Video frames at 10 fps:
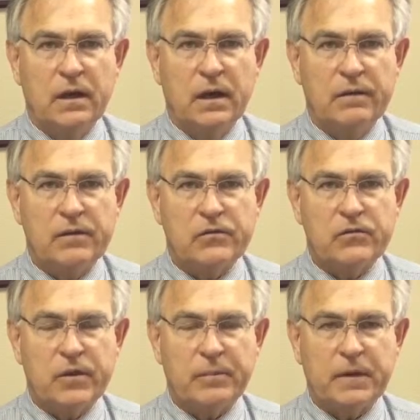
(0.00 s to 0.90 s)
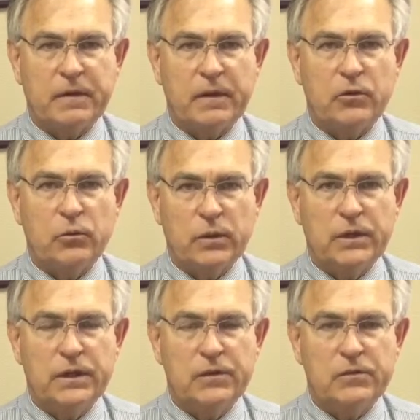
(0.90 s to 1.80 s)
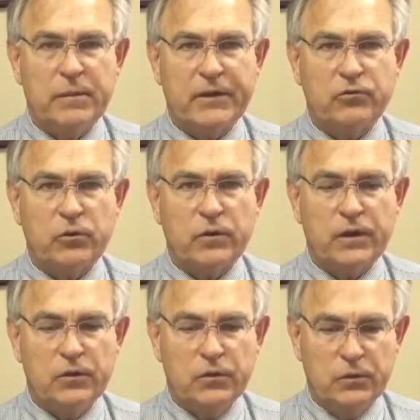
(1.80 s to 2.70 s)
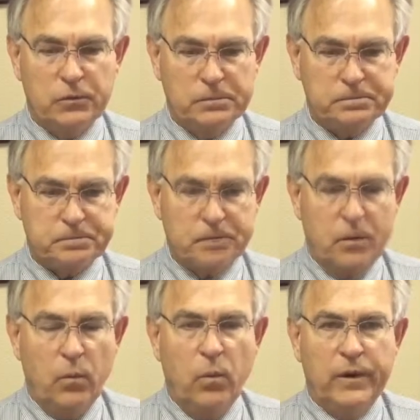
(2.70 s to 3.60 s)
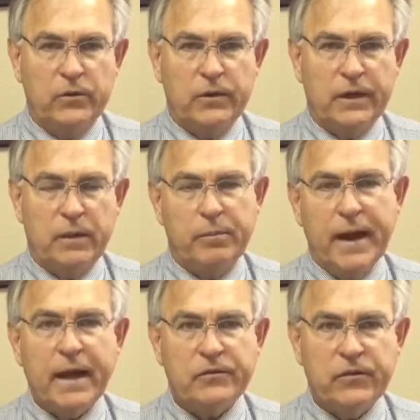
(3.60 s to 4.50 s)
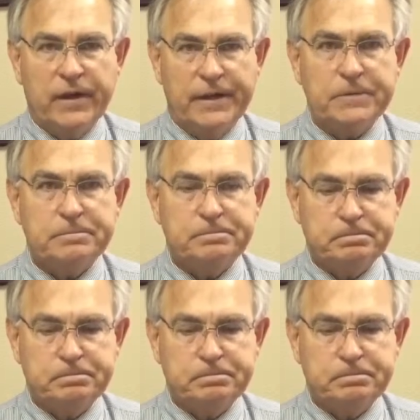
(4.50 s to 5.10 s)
And this is something that you really need to make sure that you do. When you get a bad tenant,